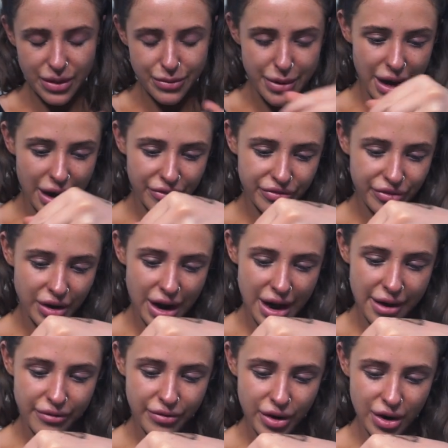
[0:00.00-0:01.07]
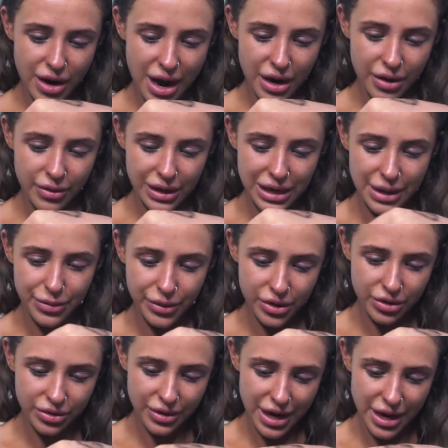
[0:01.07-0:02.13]
the Makeup Forever Aqualip
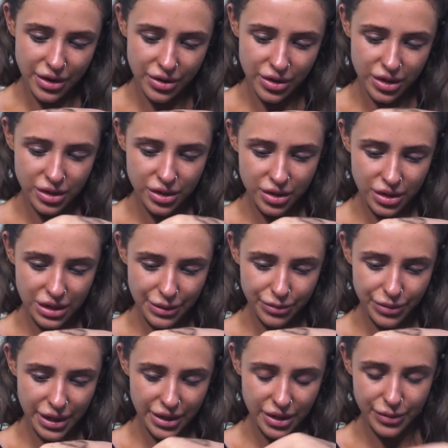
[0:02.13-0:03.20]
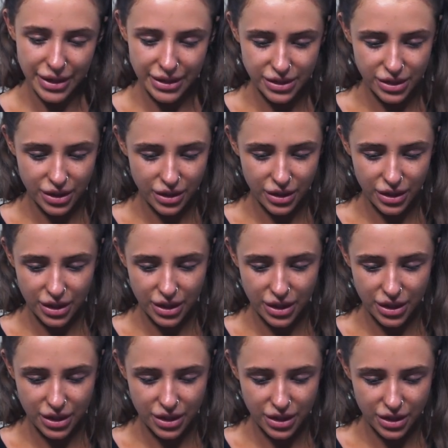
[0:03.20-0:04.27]
Crayon Lip Liner Pencil
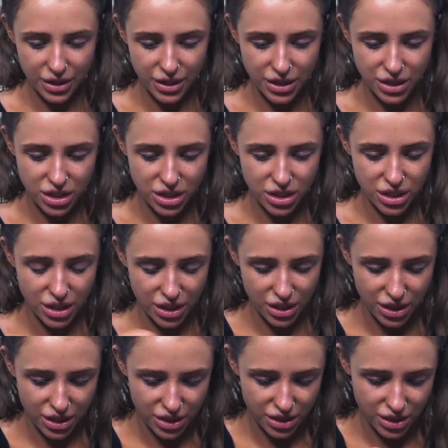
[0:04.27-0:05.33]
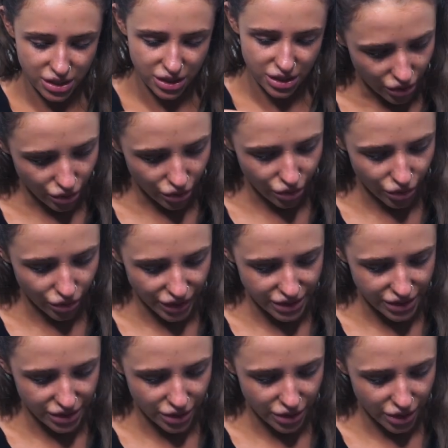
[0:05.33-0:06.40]
in the shade... Oh,
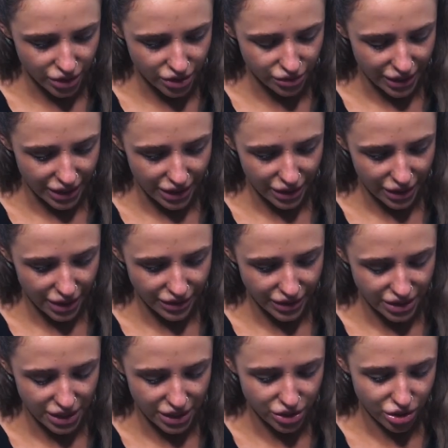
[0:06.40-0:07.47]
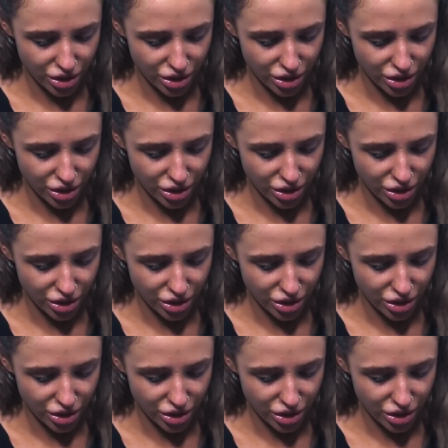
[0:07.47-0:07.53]
this is a nude as well, in the shade